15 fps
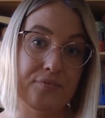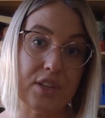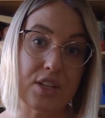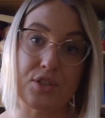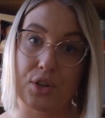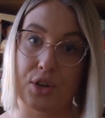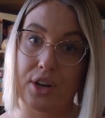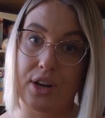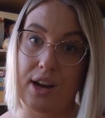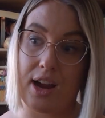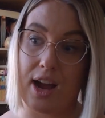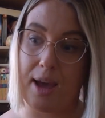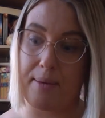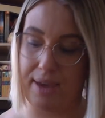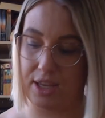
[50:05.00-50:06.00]
So
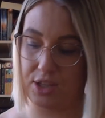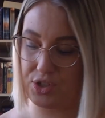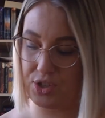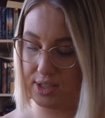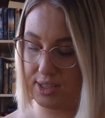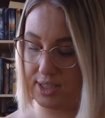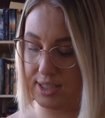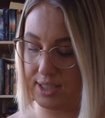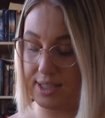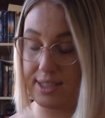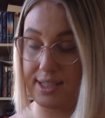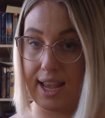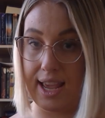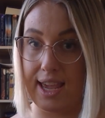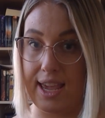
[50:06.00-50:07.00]
I'm interested to
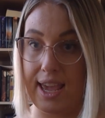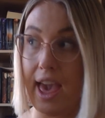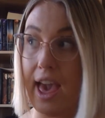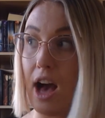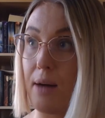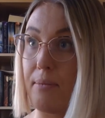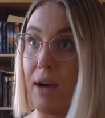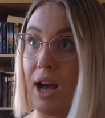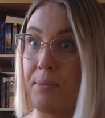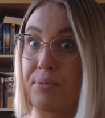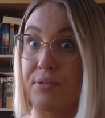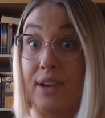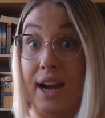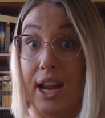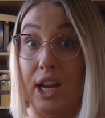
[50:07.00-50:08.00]
see how my
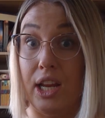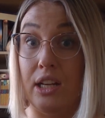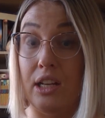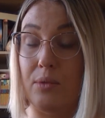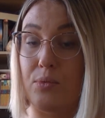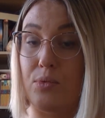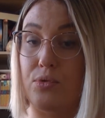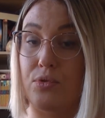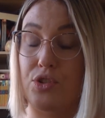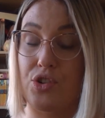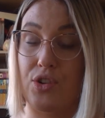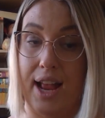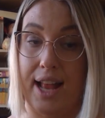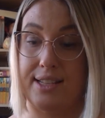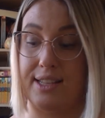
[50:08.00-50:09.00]
brain will
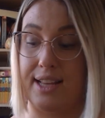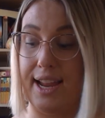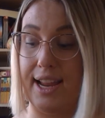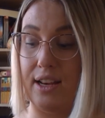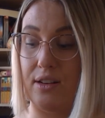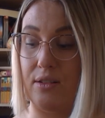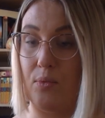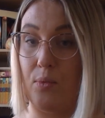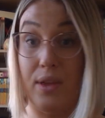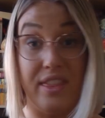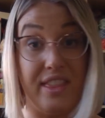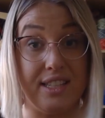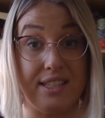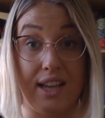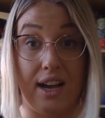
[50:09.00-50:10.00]
translate with
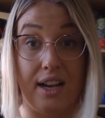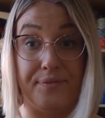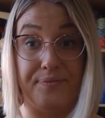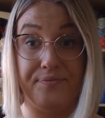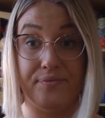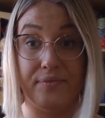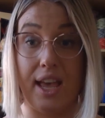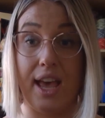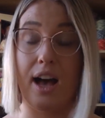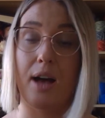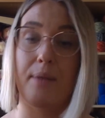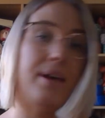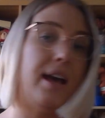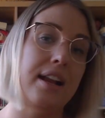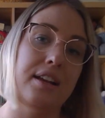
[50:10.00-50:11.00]
this yarn.
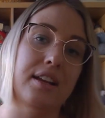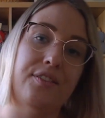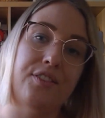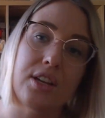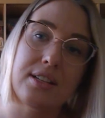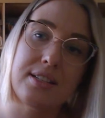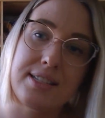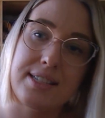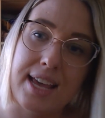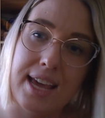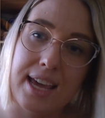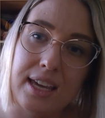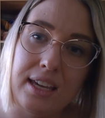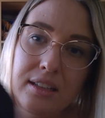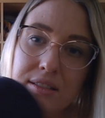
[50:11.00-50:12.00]
And if you can
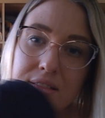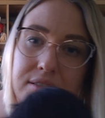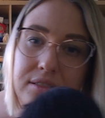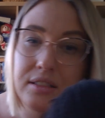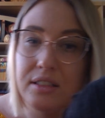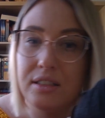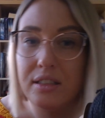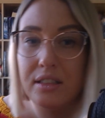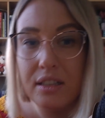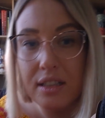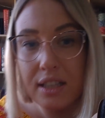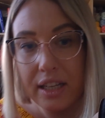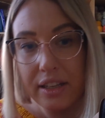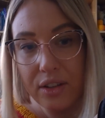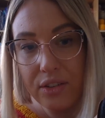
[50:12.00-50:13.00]
see,
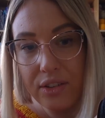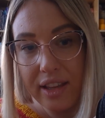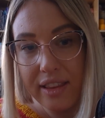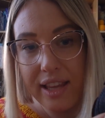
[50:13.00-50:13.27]
can you see?